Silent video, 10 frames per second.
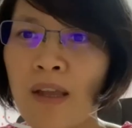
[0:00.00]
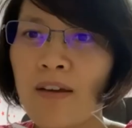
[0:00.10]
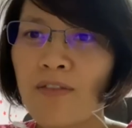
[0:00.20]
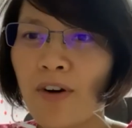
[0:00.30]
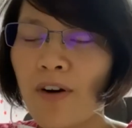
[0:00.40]

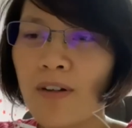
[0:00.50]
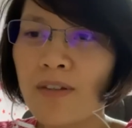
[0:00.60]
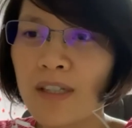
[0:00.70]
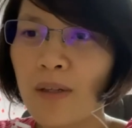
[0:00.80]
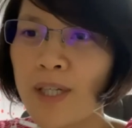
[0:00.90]
For
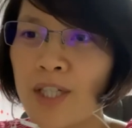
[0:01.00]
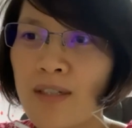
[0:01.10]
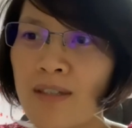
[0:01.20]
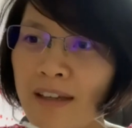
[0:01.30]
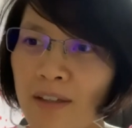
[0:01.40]
all the
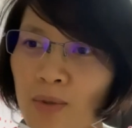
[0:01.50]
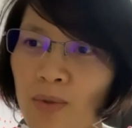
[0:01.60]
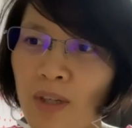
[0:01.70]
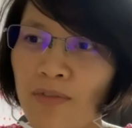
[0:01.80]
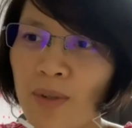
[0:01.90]
questions, thank you
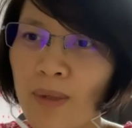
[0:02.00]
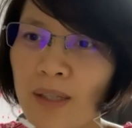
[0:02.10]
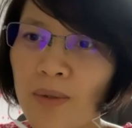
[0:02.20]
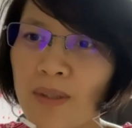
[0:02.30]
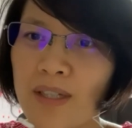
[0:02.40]
to
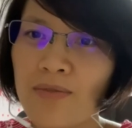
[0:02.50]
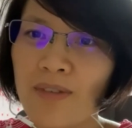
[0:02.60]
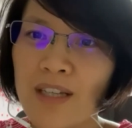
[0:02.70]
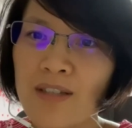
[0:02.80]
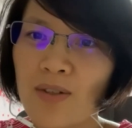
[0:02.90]
everyone who has
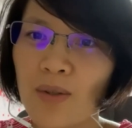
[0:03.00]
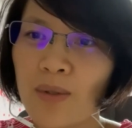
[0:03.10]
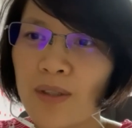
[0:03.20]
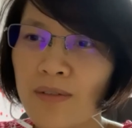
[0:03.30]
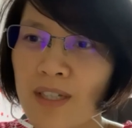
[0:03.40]
raised your
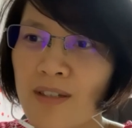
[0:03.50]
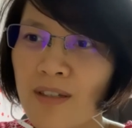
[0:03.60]
queries.